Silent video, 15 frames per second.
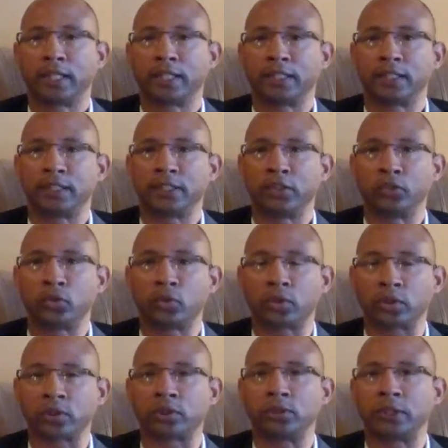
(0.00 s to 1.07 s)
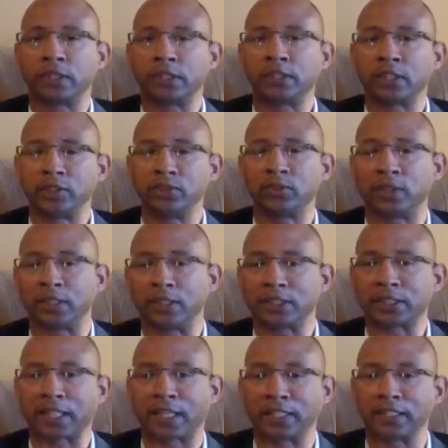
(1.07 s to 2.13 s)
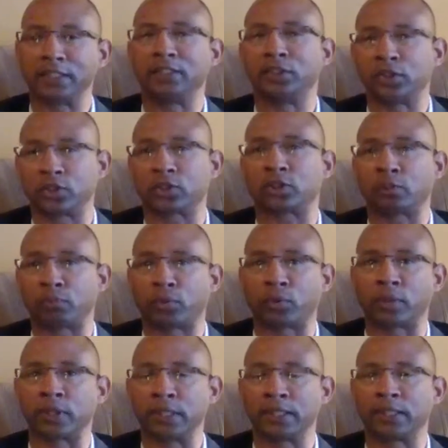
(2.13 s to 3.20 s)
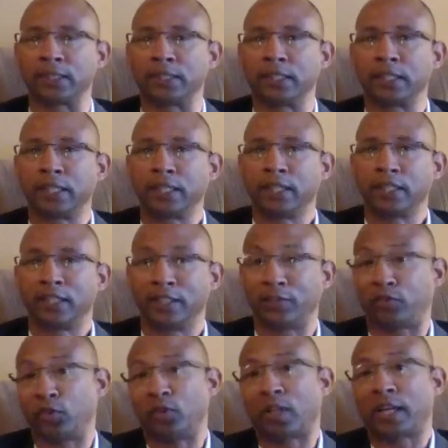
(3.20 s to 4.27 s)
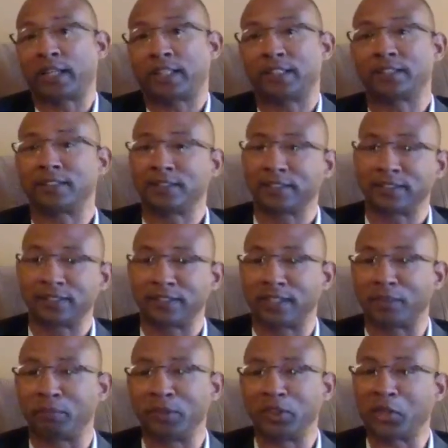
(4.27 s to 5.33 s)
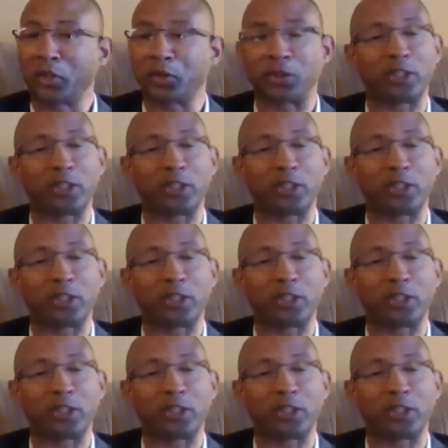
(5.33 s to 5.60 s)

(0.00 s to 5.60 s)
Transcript: And in order to continue this, I need your support. And if you like it, let me know.